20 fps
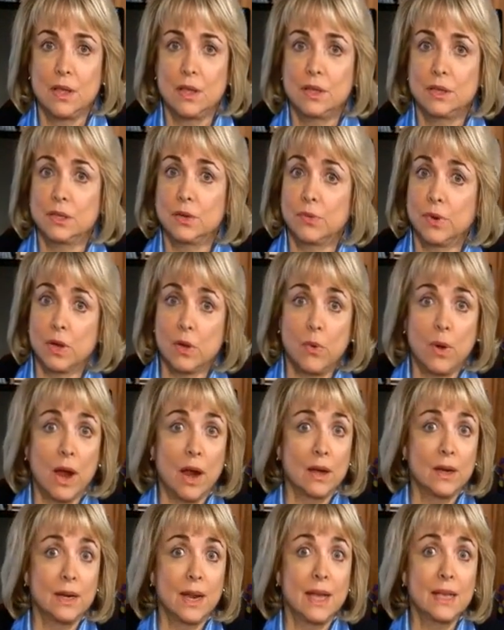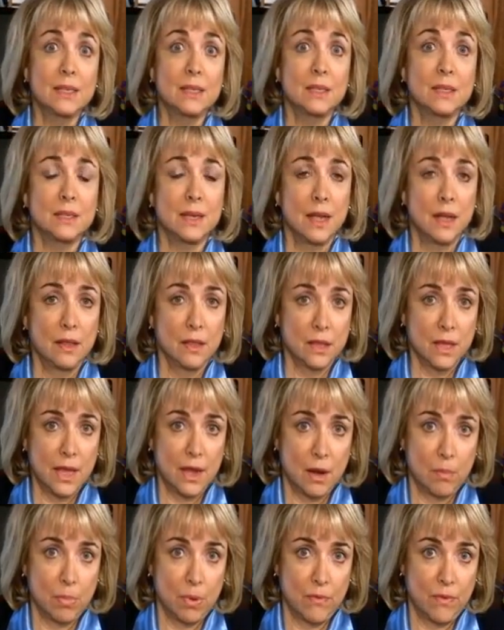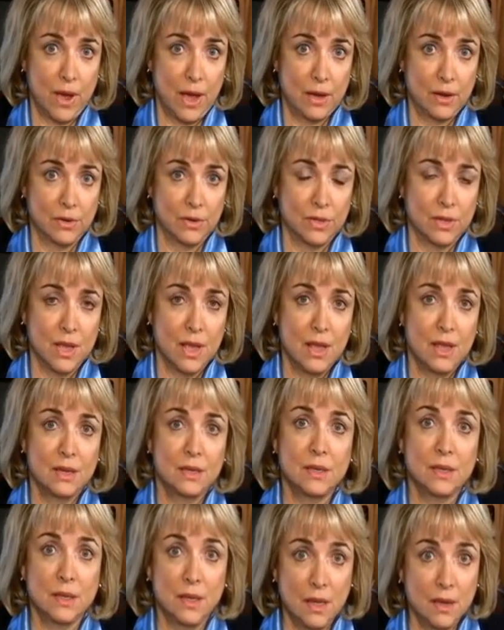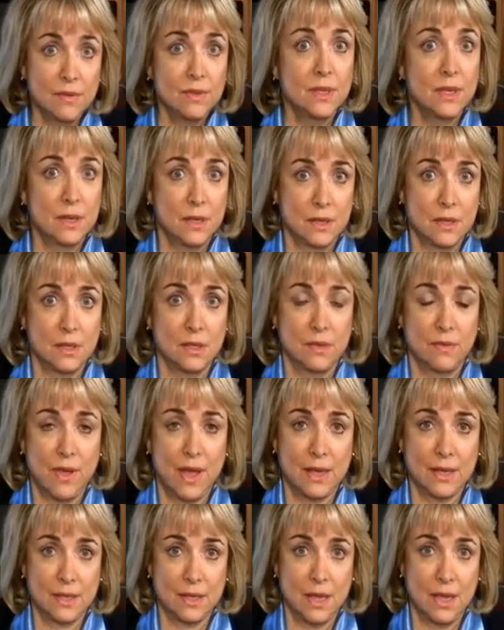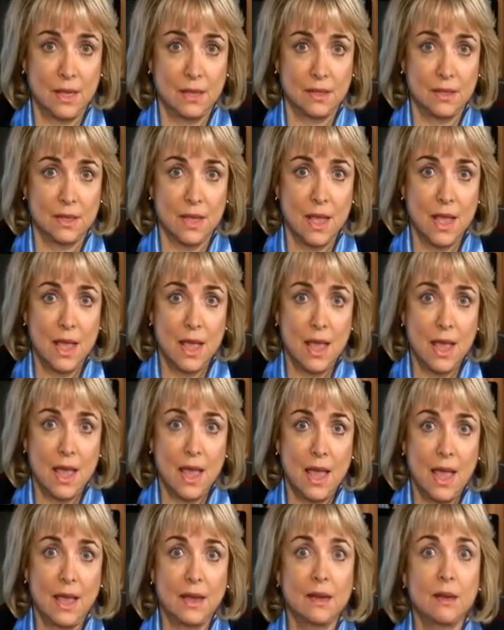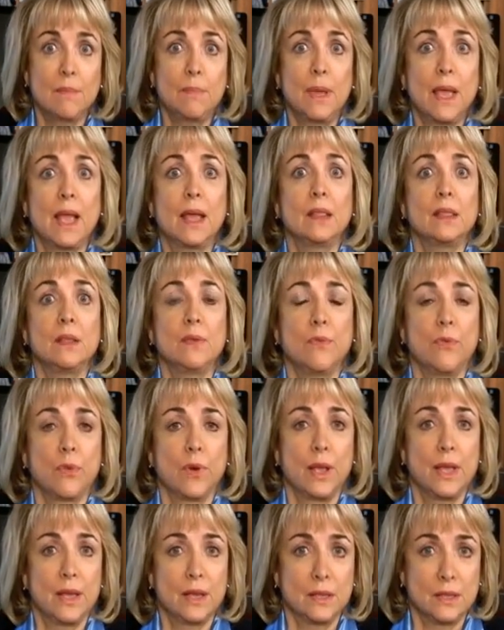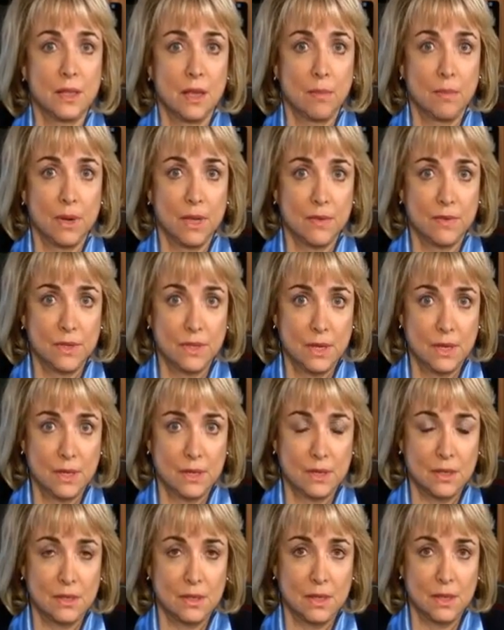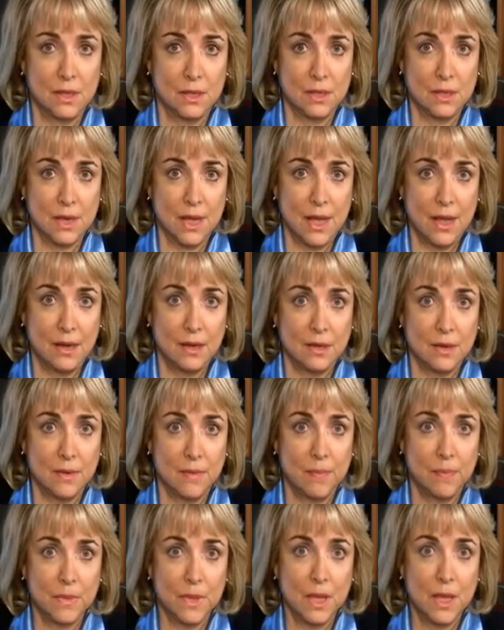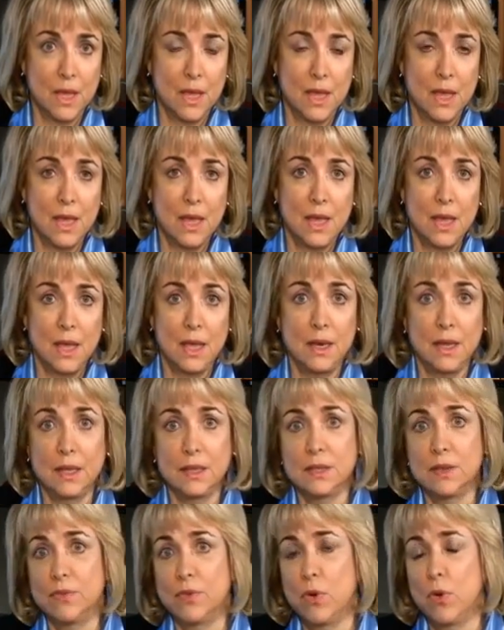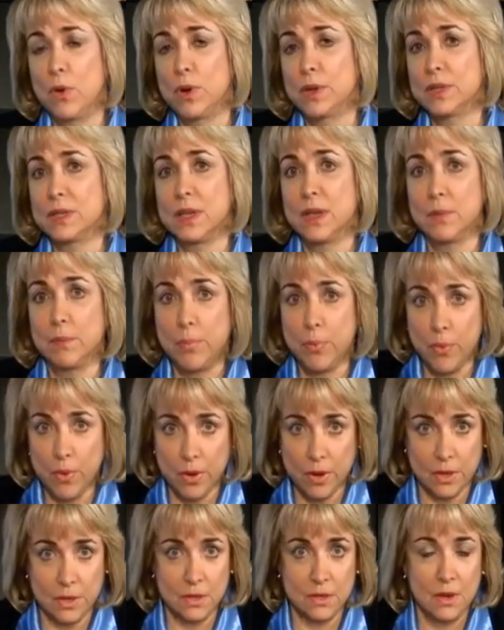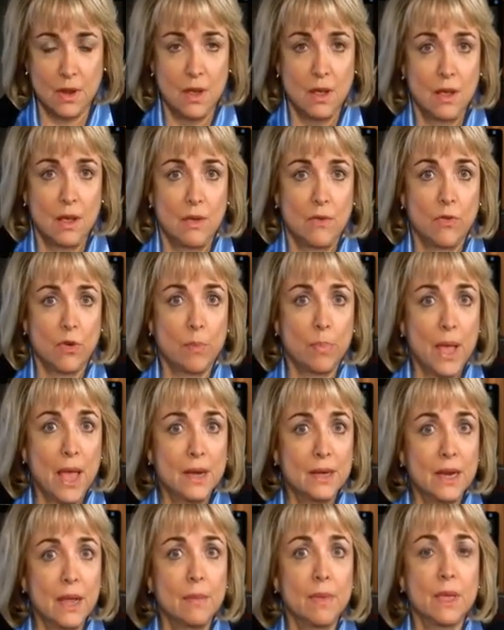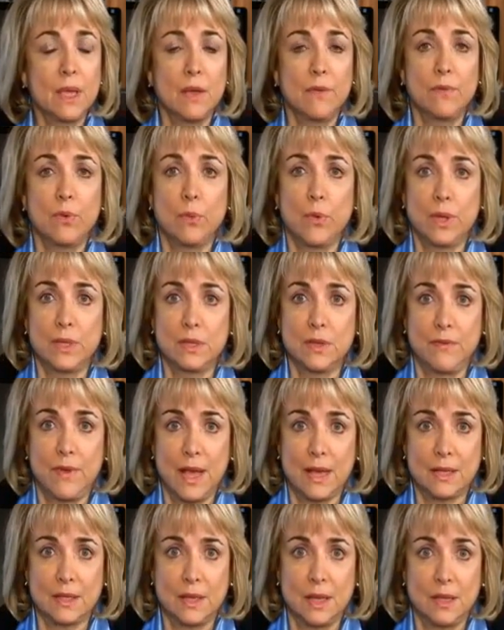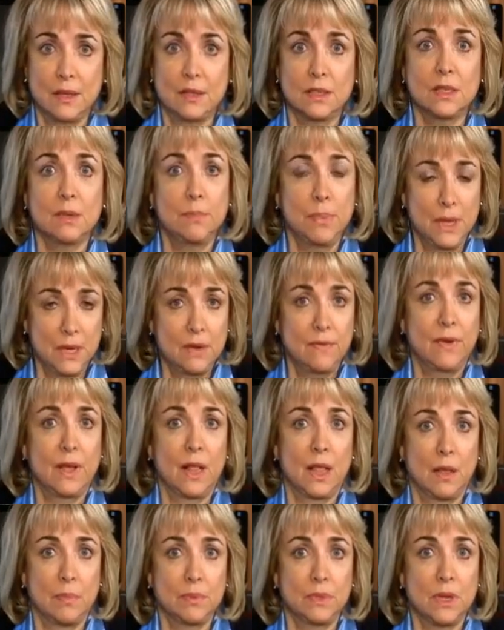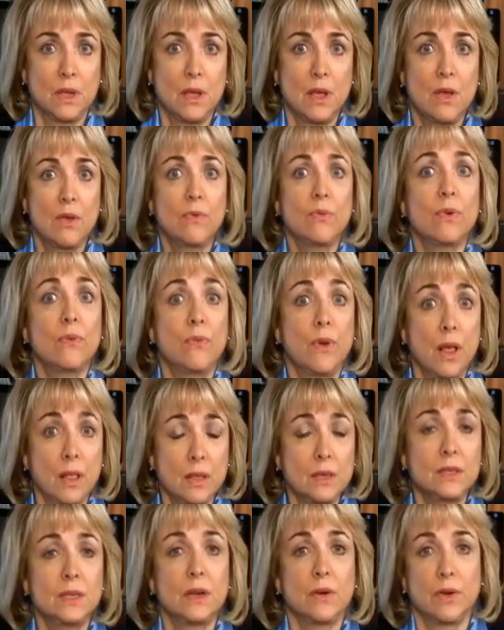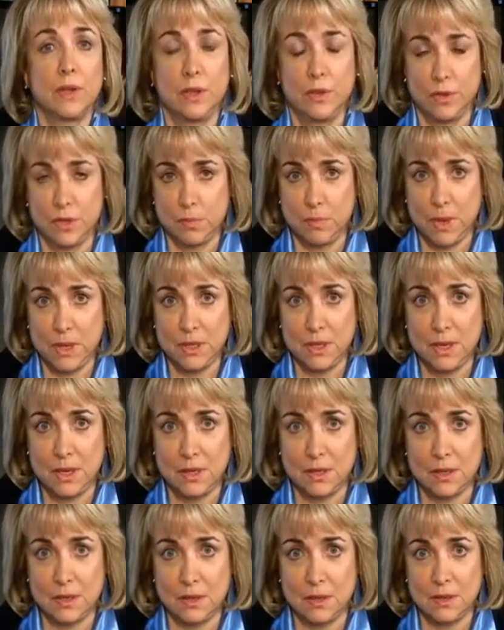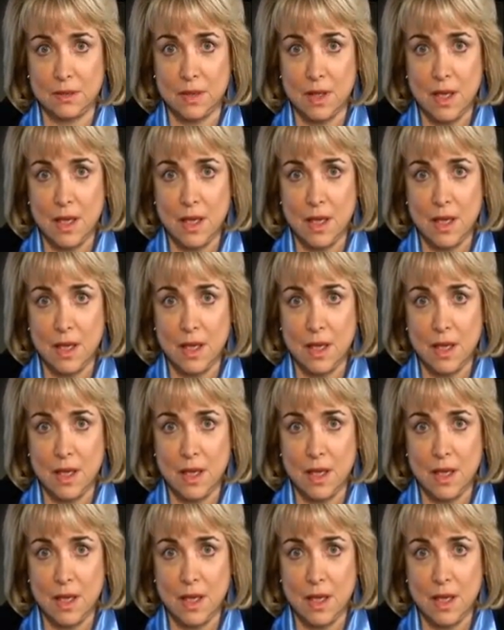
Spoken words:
to require licensed health care providers to give citizens vaccines, and to ban the free assembly of citizens in the state. It is, of course, important for pandemic influenza vaccines to be developed for voluntary use by citizens.